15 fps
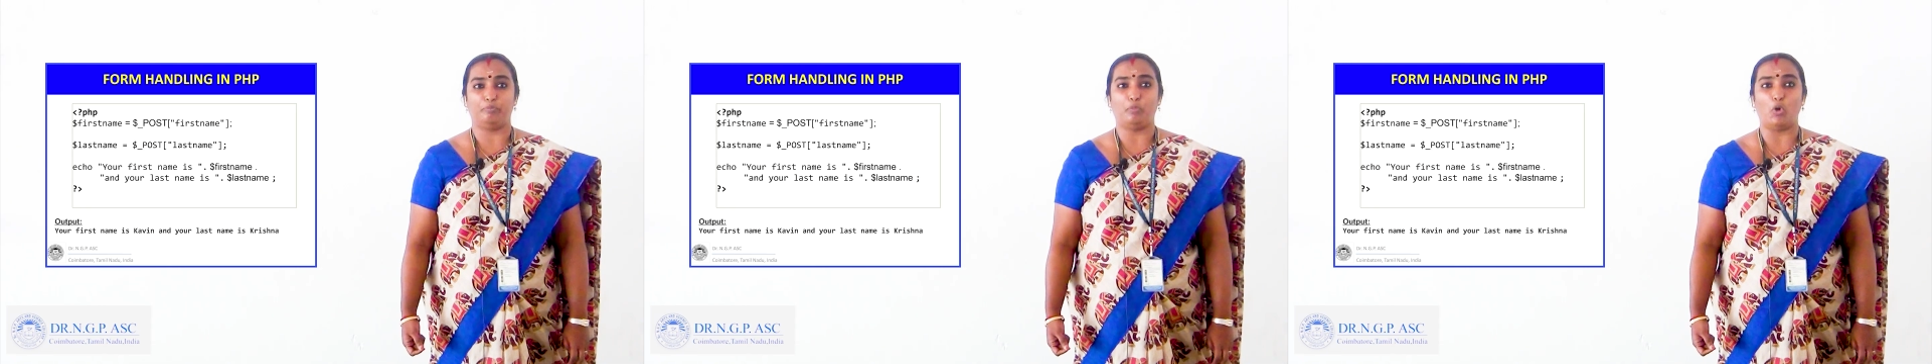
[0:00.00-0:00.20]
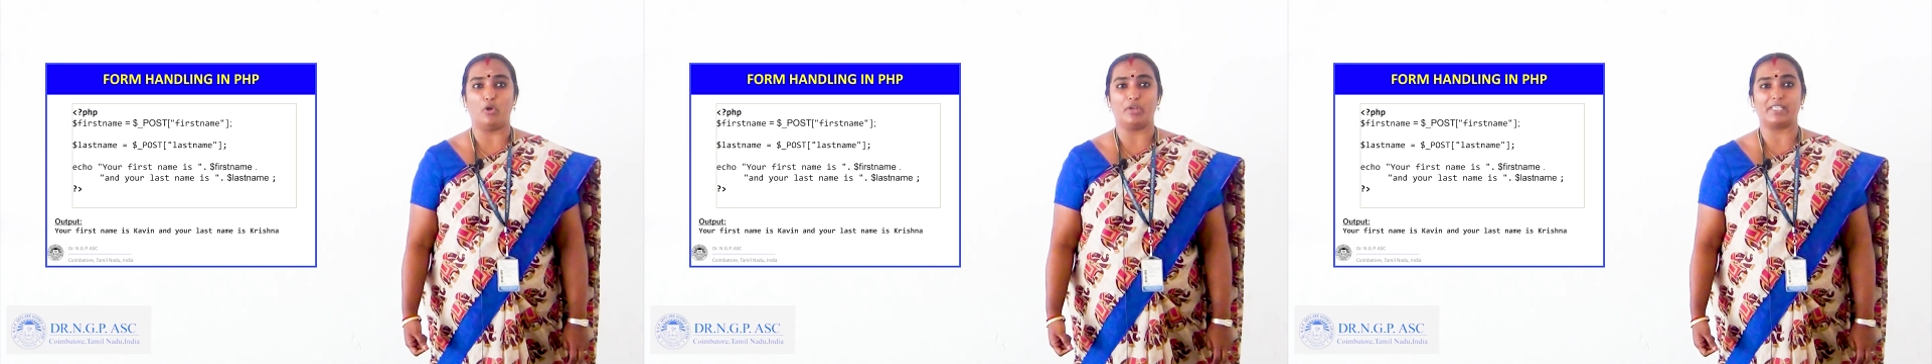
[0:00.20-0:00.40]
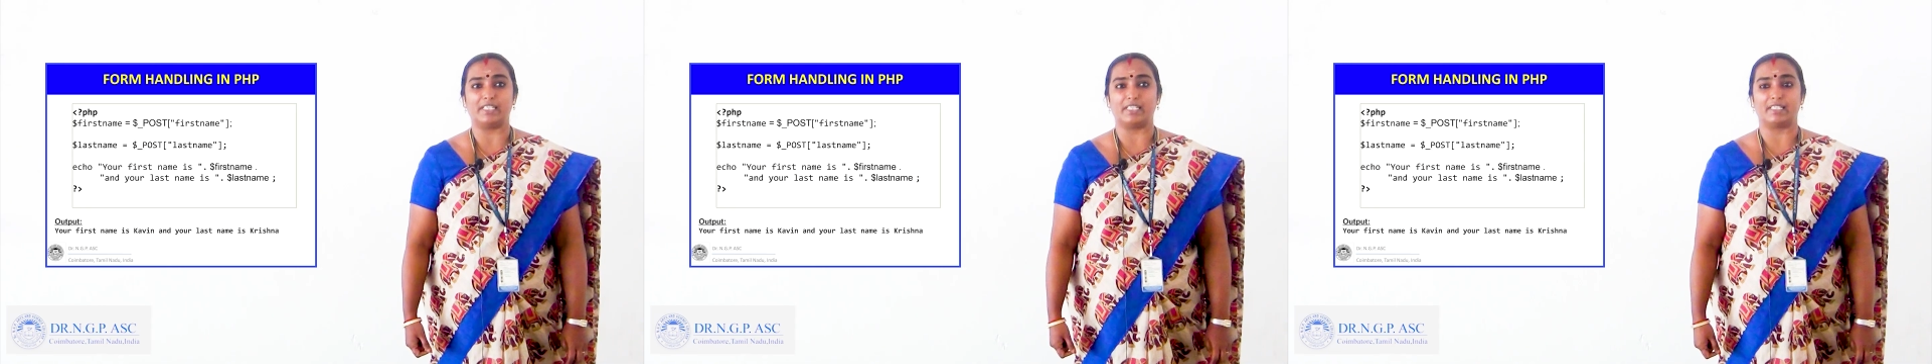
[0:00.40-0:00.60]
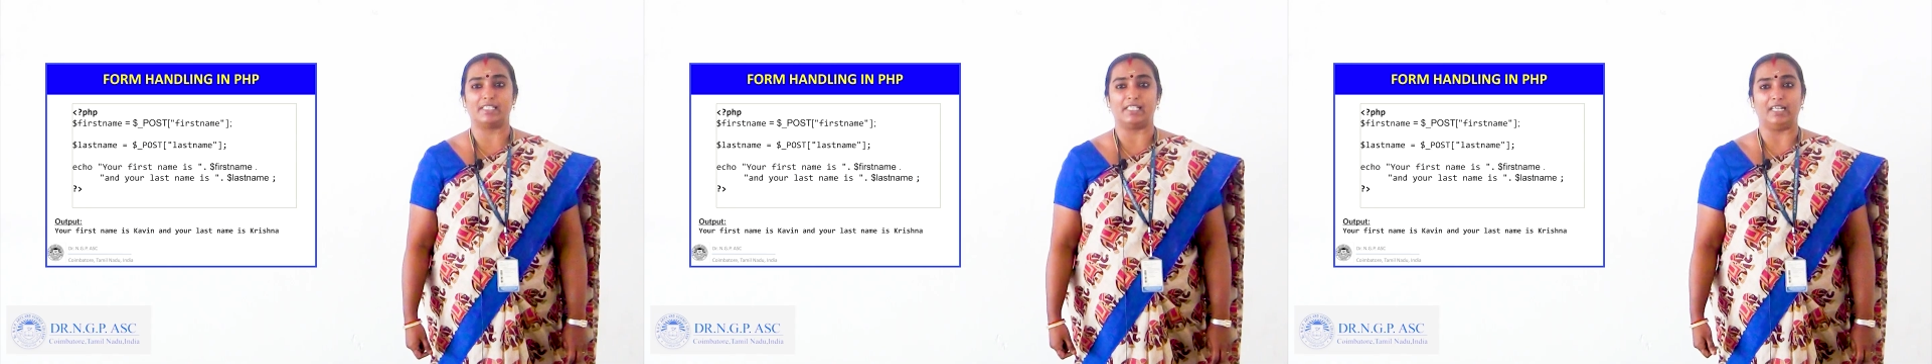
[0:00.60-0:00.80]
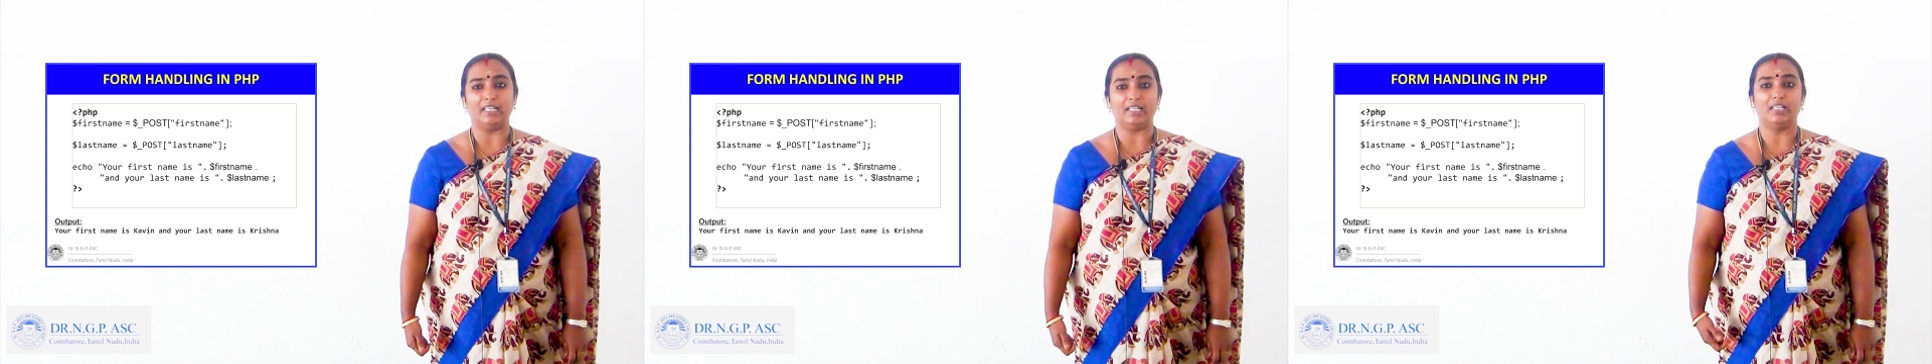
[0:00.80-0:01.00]
$post is
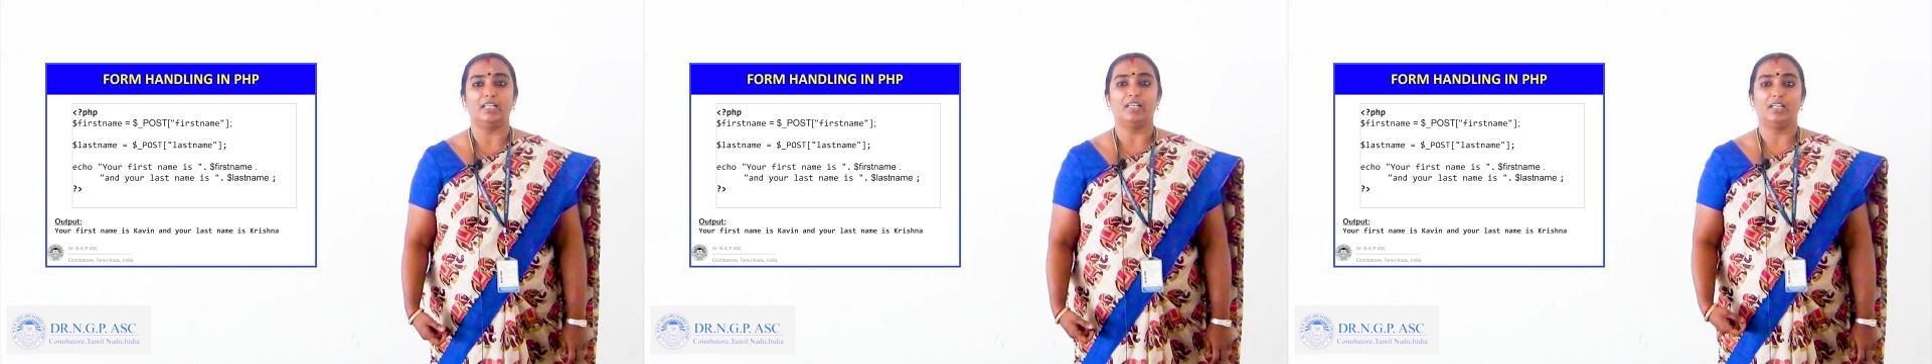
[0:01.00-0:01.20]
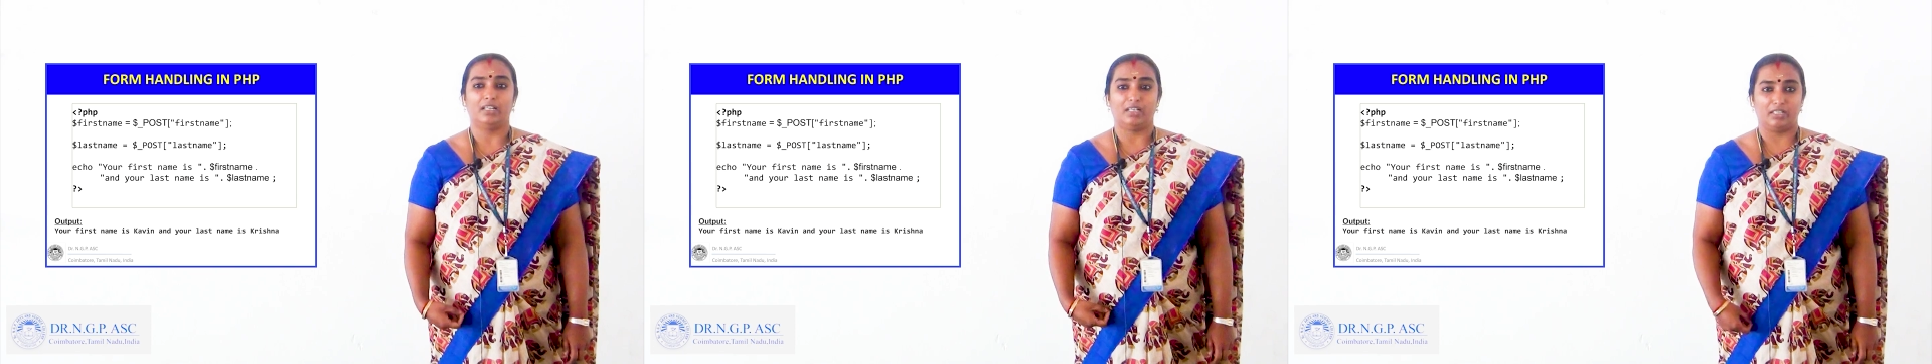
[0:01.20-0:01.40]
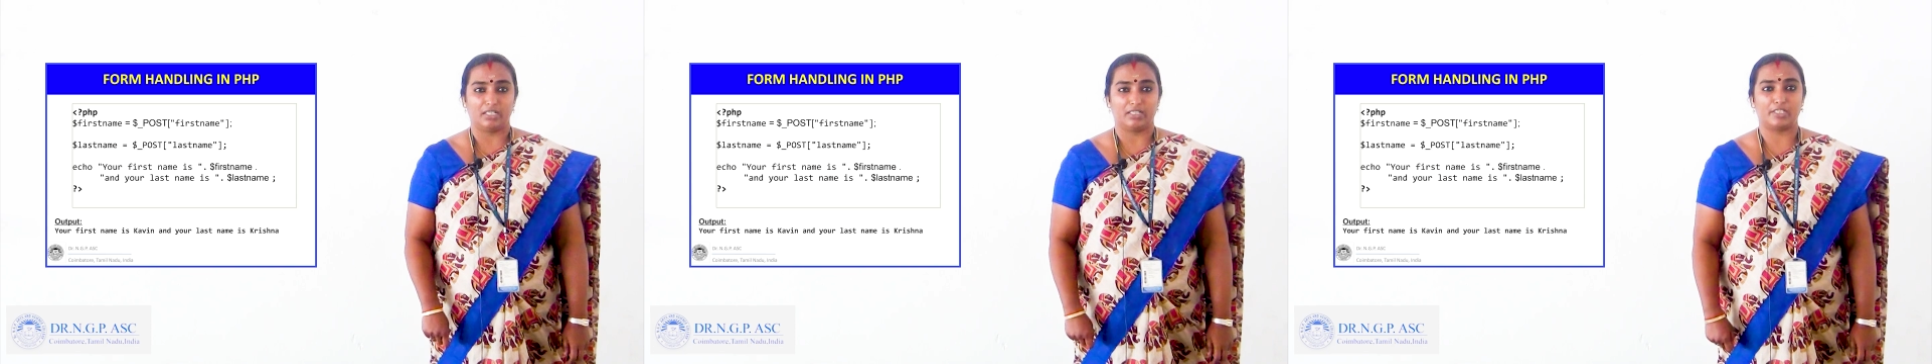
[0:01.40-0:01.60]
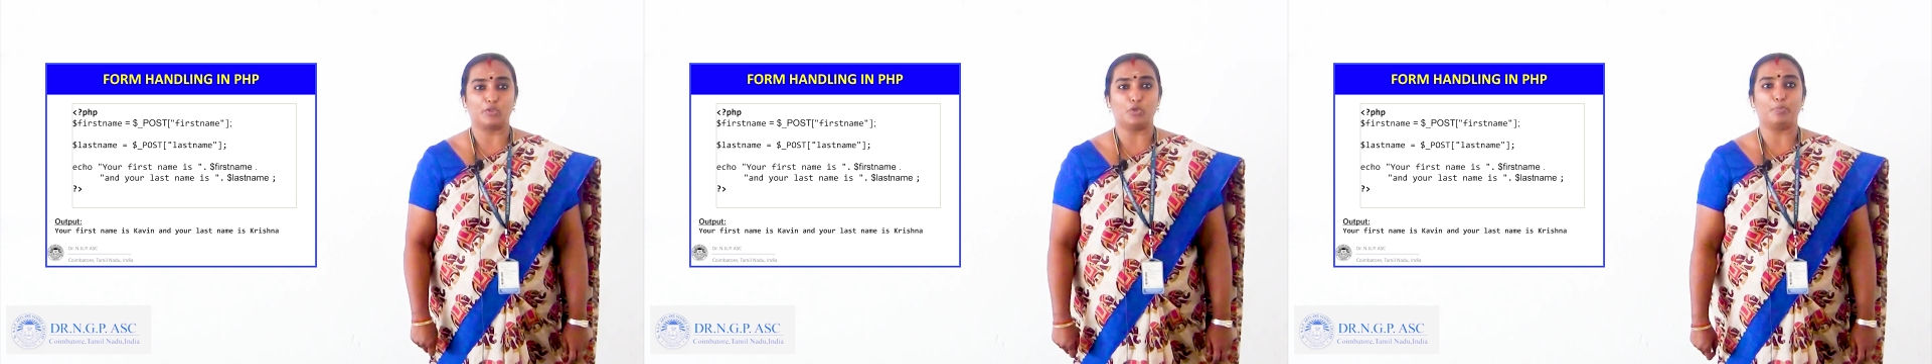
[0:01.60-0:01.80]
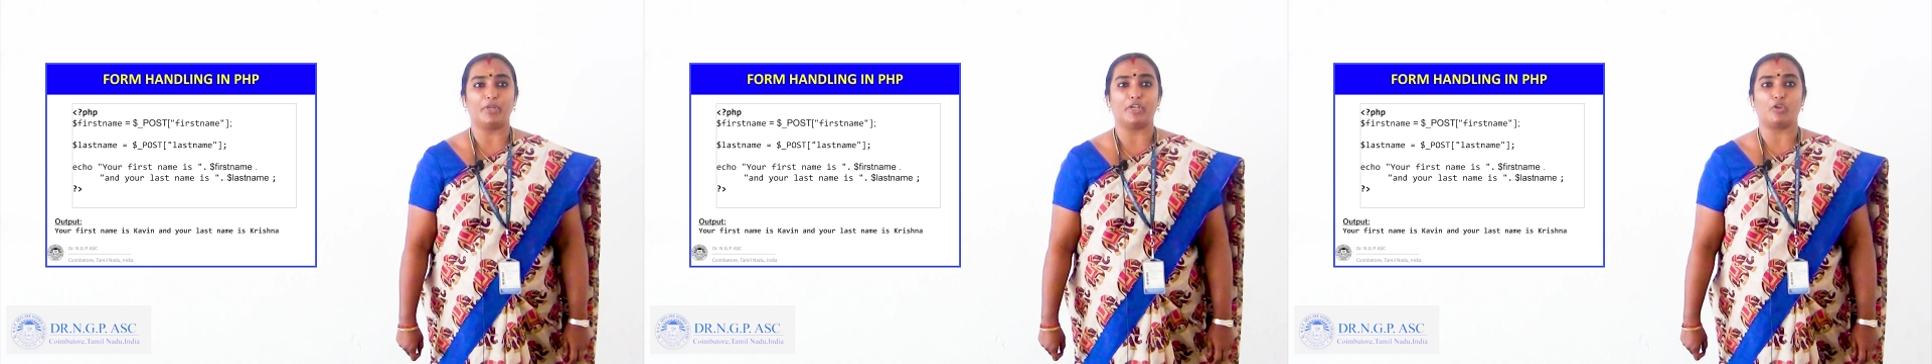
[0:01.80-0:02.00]
the
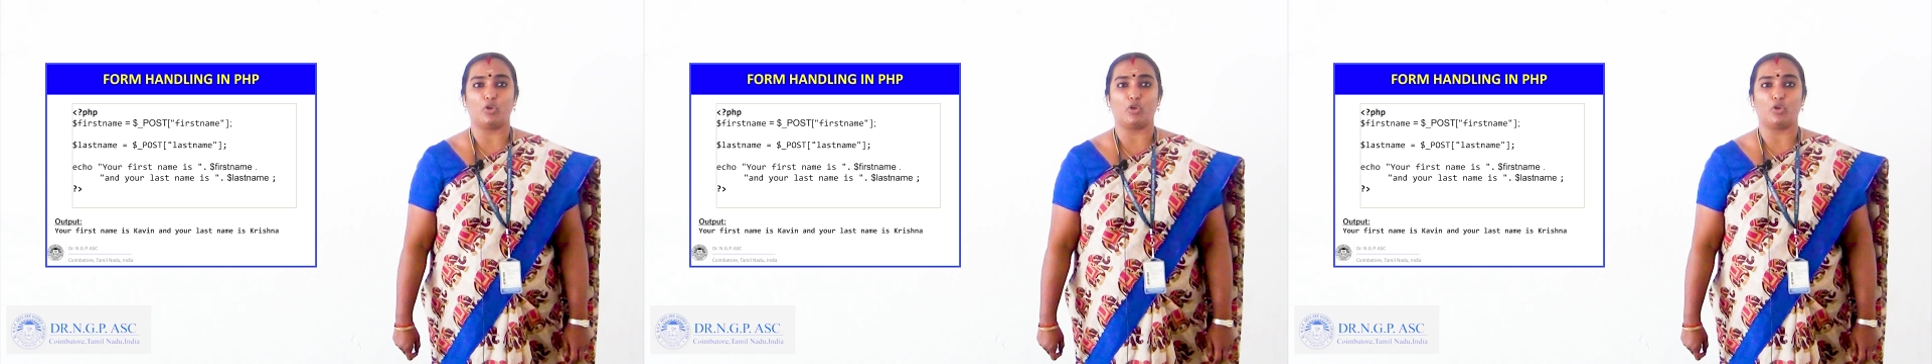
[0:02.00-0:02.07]
super